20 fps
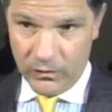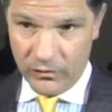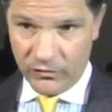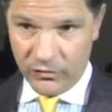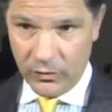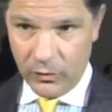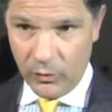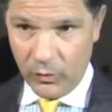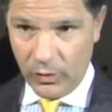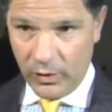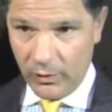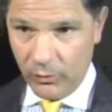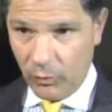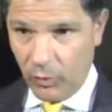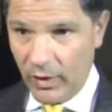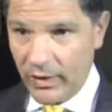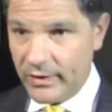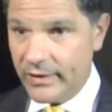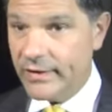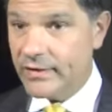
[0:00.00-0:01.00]
So uh,
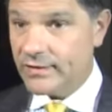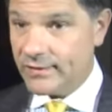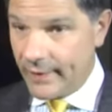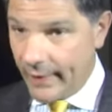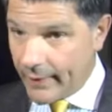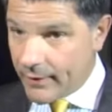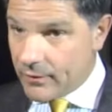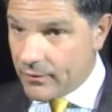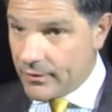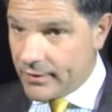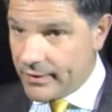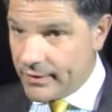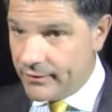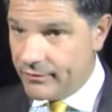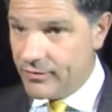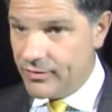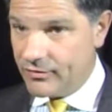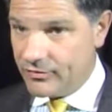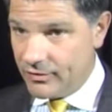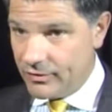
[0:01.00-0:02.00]
want integrity
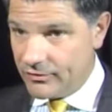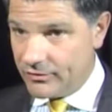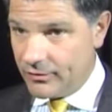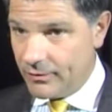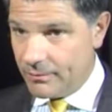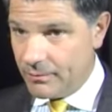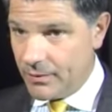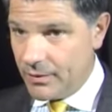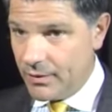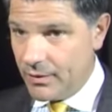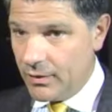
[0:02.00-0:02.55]
in the system